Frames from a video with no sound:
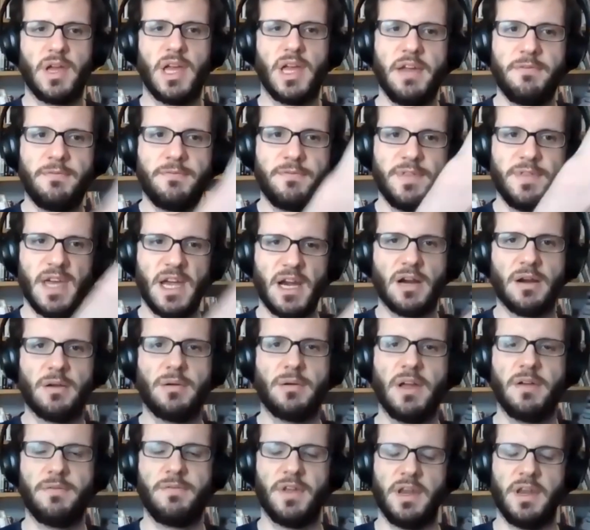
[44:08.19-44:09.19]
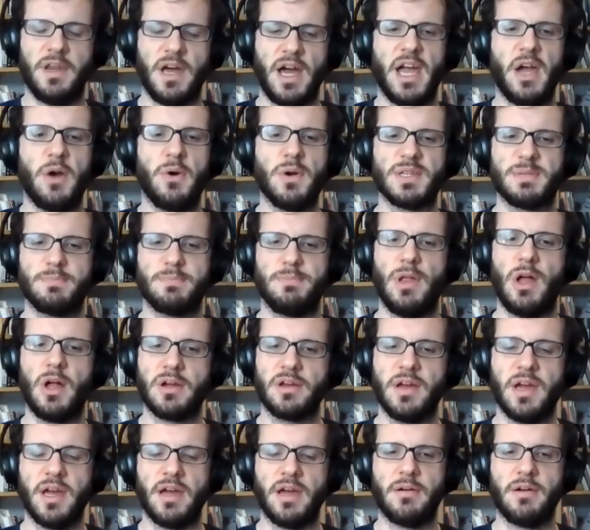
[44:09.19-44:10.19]
if there if an IO is
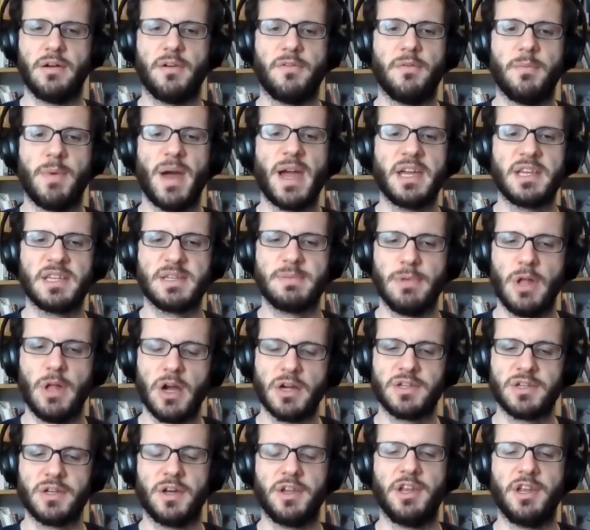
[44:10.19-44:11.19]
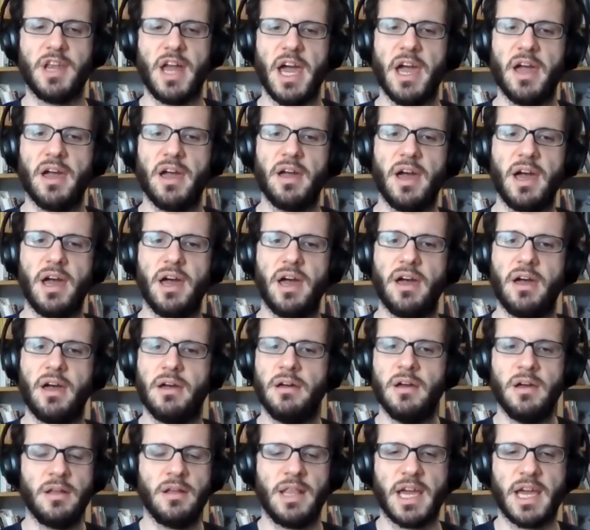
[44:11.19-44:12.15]
blocked, uh, if a backend is blocked on an I, uh,